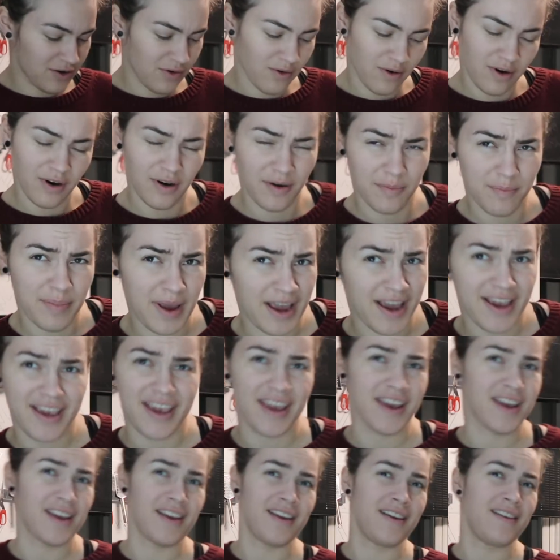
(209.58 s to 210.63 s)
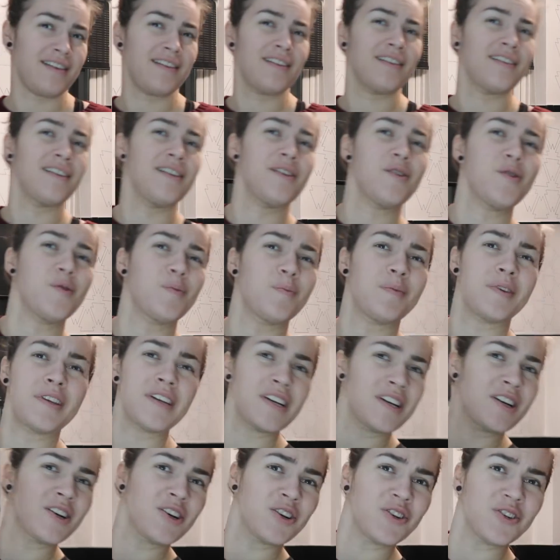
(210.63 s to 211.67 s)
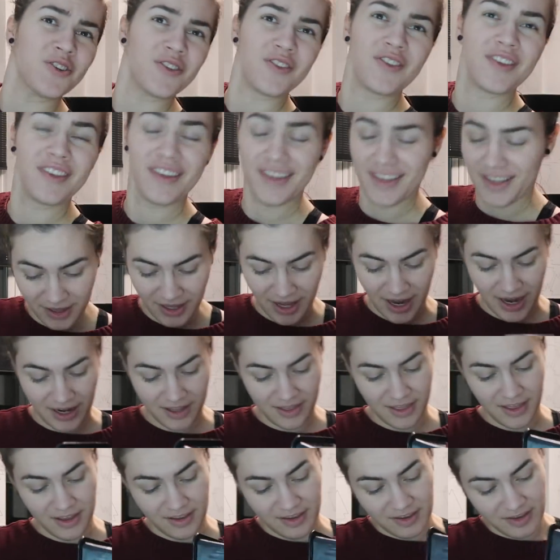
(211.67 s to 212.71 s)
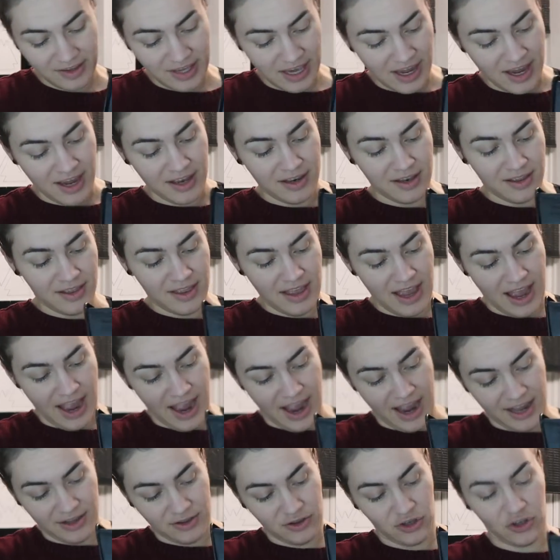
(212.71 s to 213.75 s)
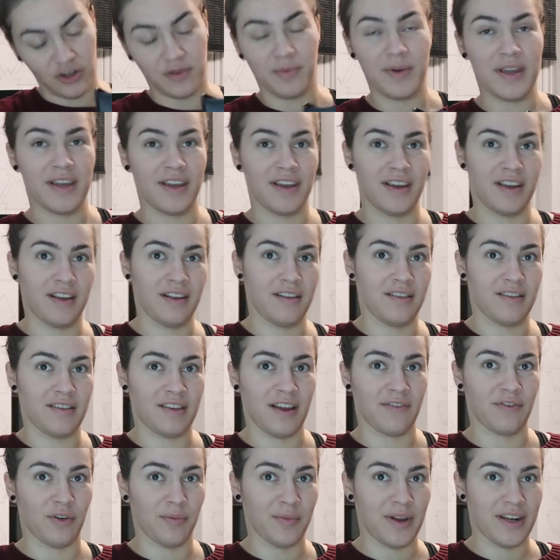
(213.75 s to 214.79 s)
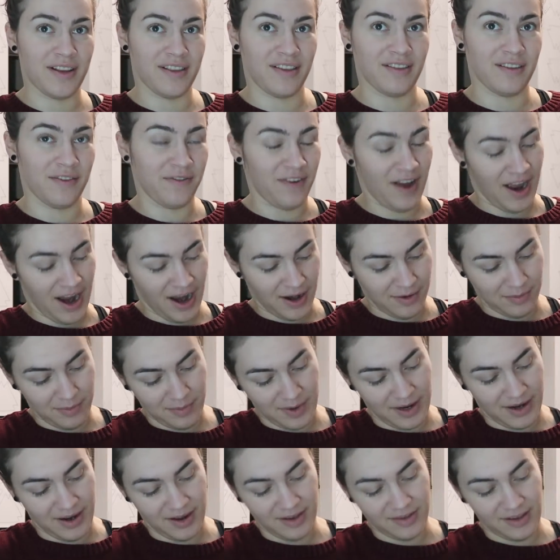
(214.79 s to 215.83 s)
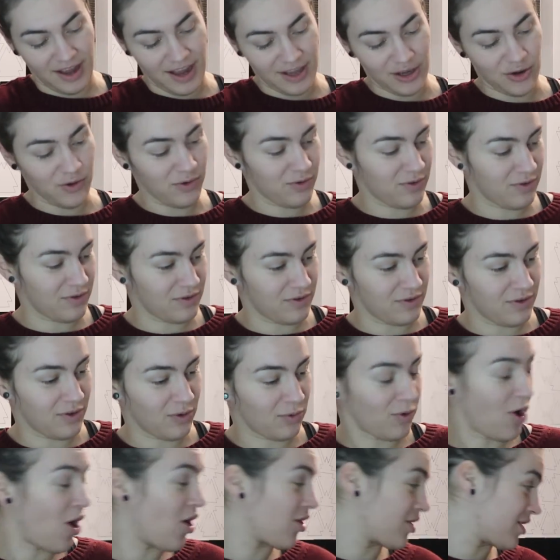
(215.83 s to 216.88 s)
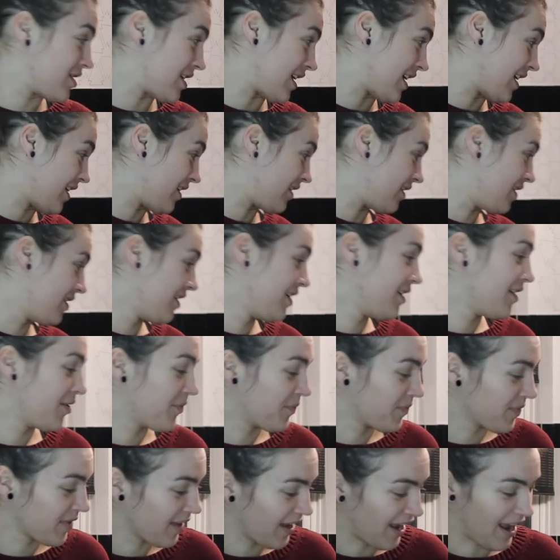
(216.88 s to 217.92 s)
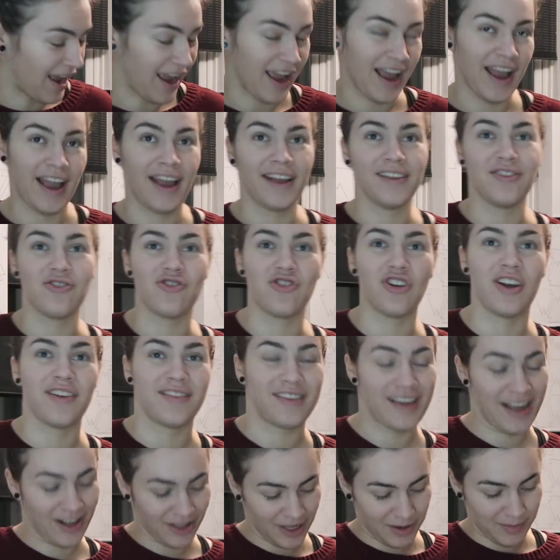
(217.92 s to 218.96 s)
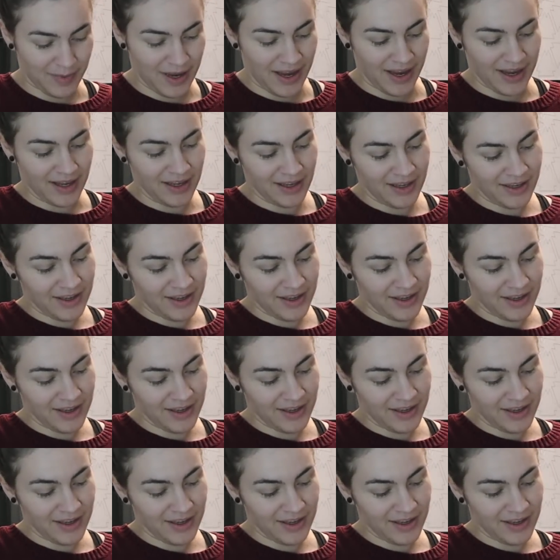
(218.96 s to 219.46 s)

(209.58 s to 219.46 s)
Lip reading: your baking materials, like this tin that took me several minutes to find because I used the wrong tin and Jess yelled at me.